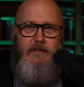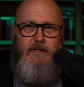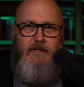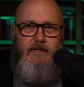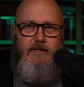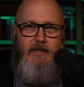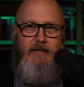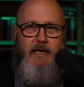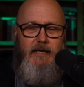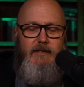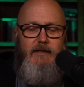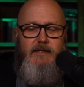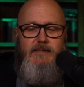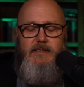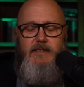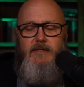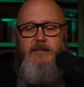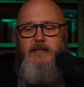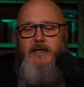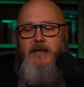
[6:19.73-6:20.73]
God
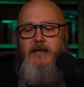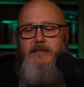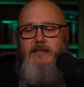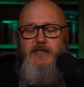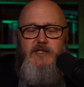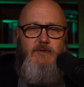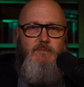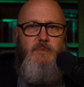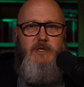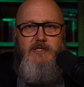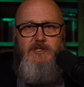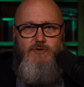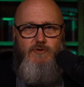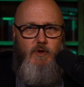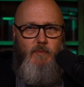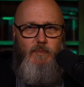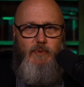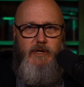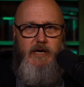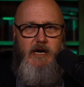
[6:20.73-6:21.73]
doesn't dismiss
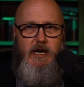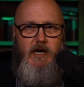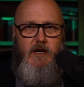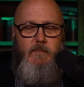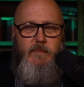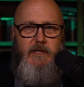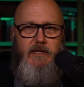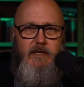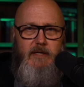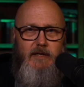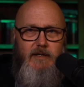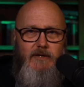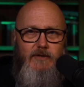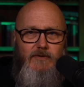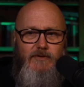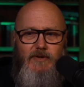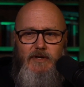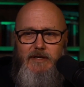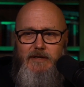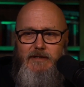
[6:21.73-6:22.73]
your prayer
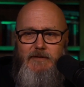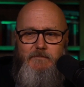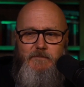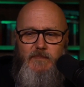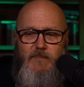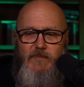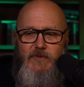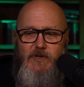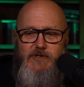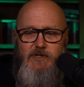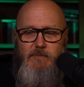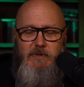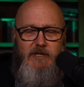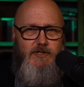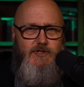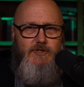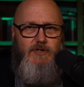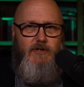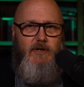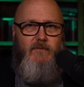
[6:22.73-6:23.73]
because there's a
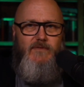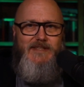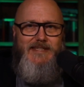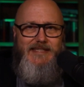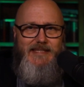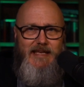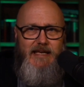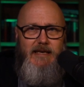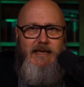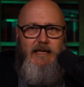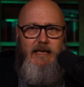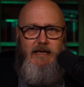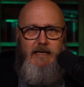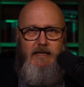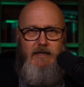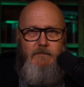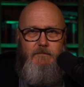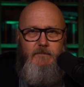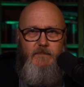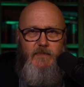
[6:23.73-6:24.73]
mixture of sin in
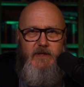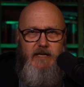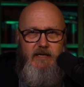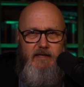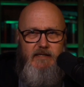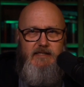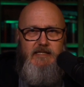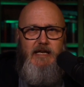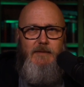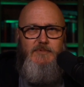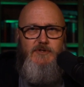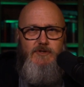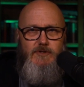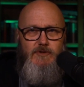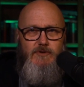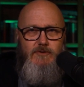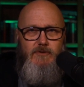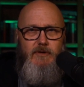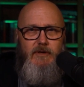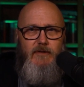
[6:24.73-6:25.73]
it. He accepts
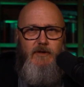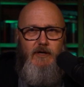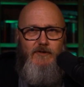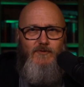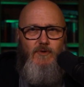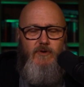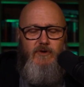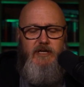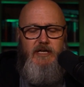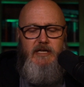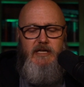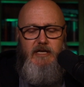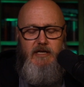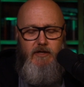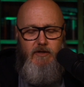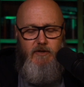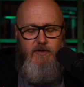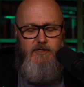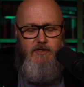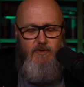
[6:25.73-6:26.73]
you, therefore he
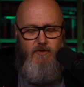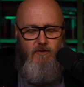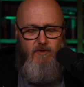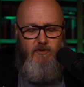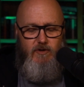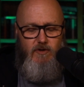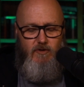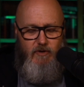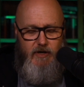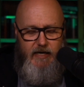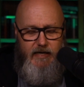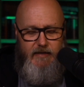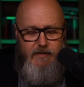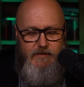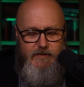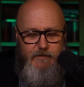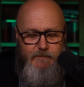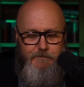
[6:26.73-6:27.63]
hears your cries.